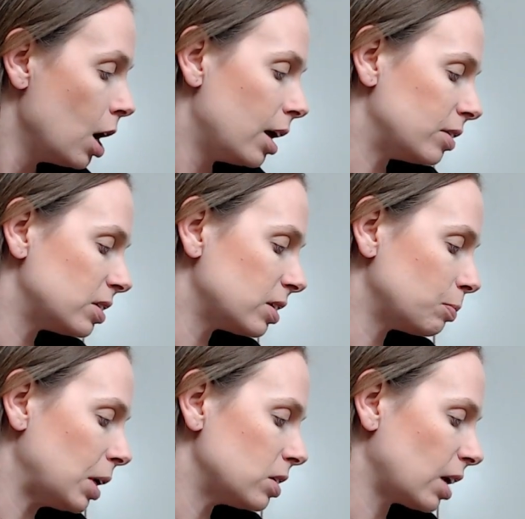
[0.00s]
And
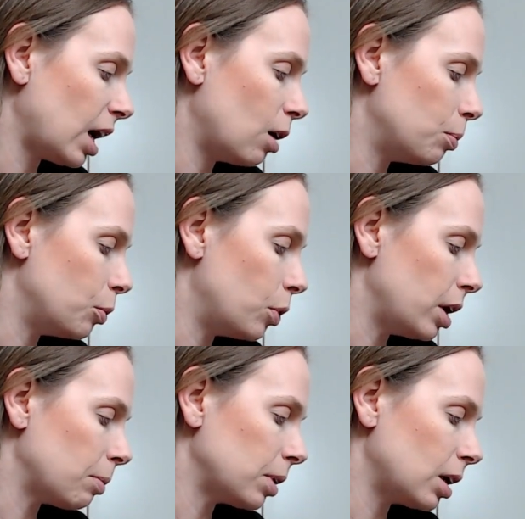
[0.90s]
Space Cowboy.
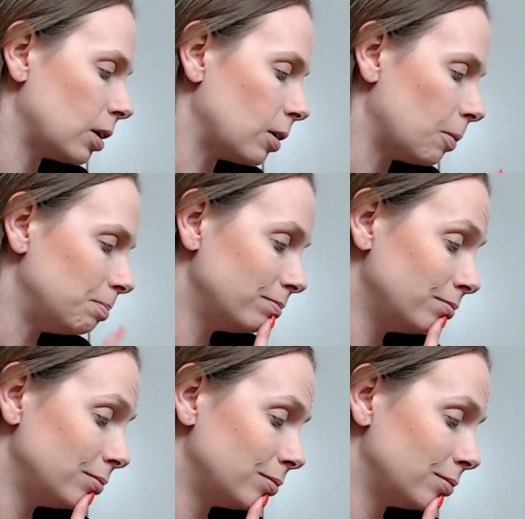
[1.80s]
I'm
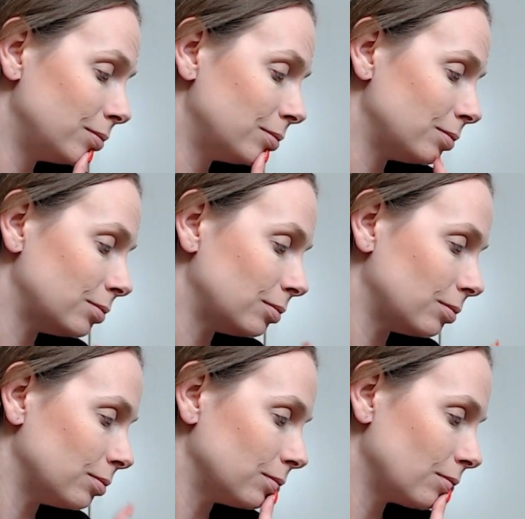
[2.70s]

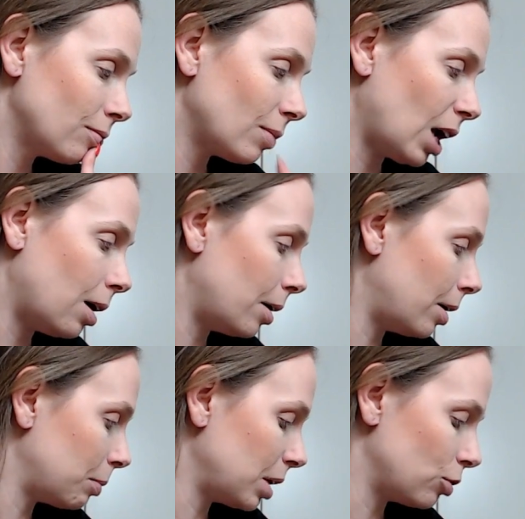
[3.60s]
kind
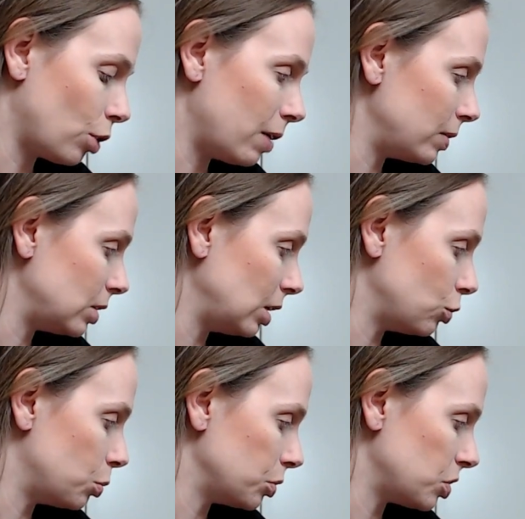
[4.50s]
of gravitating
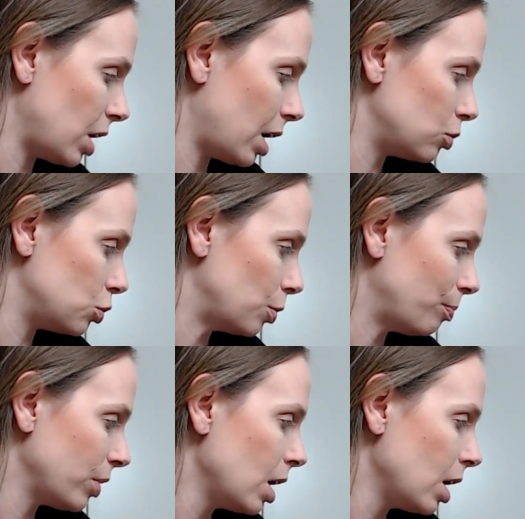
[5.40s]
towards that too.